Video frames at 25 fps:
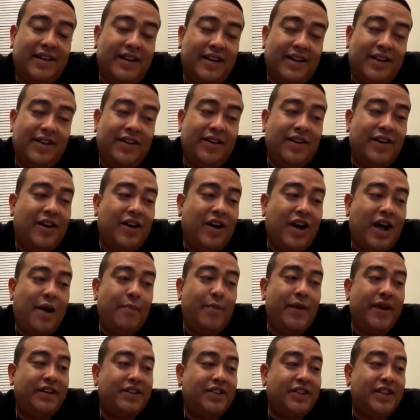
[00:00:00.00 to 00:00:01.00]
I
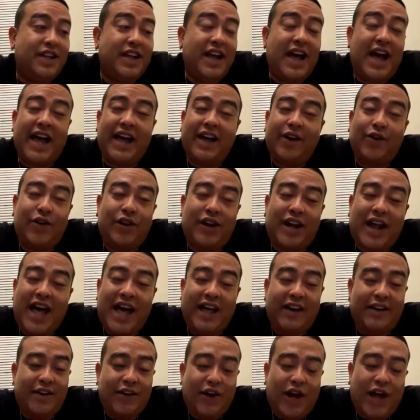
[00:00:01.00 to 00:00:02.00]
mean, shit. I ain't gonna
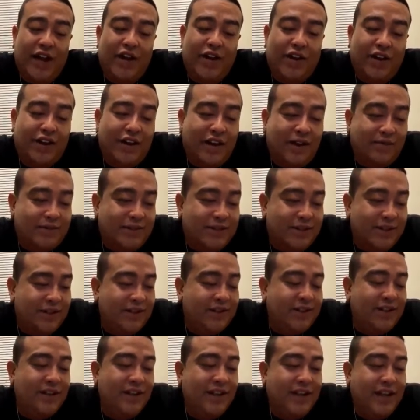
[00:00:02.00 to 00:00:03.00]
lie though. I look up
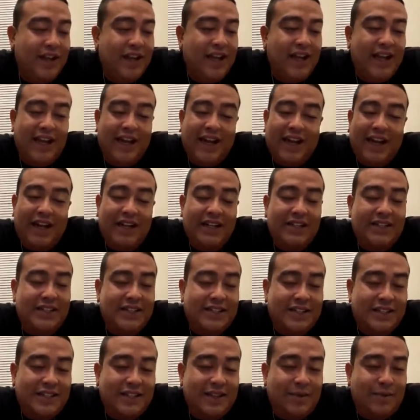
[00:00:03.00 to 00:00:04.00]
to and I listen
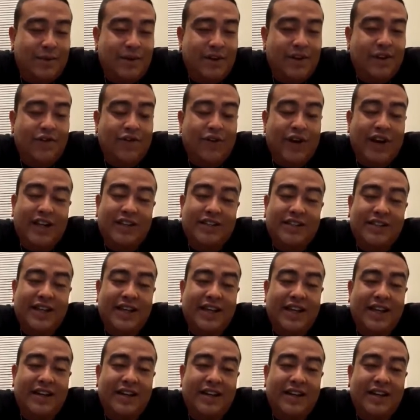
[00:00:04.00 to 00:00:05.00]
to some of the greats
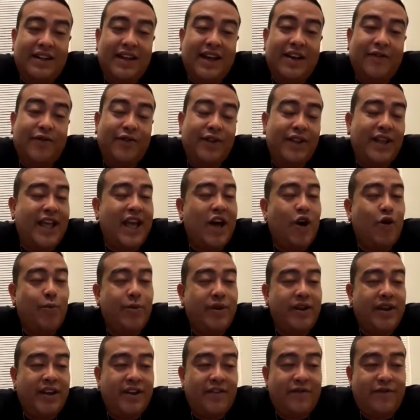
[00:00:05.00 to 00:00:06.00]
that definitely helped
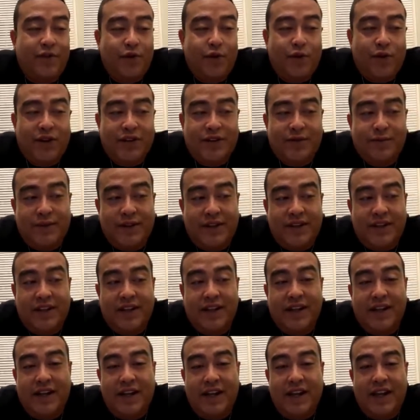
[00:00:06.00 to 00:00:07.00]
me, influence me
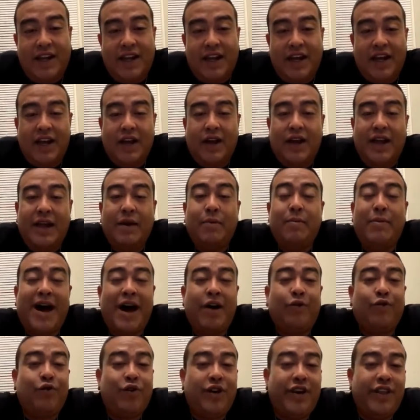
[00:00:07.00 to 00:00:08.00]
in
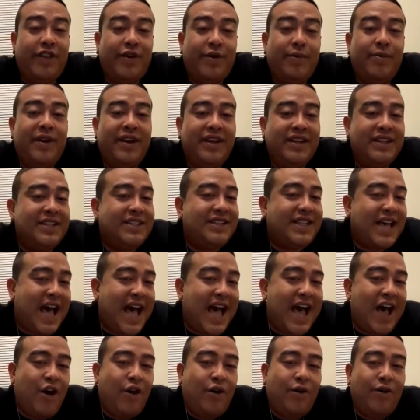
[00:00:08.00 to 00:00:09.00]
my rhythm and
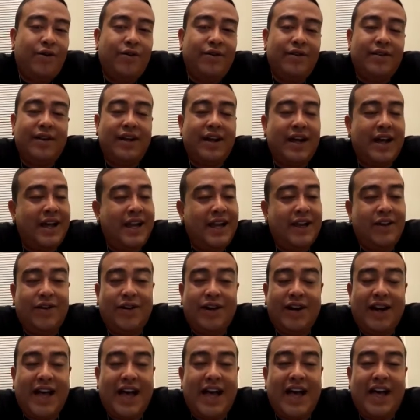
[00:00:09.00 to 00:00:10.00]
style. I ain't
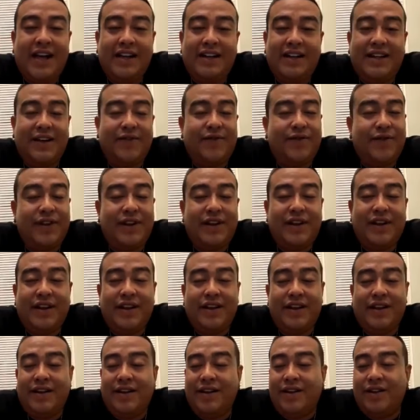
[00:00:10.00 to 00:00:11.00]
gonna lie,
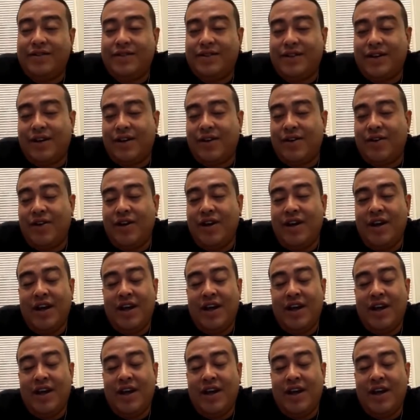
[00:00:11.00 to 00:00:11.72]
definitely. So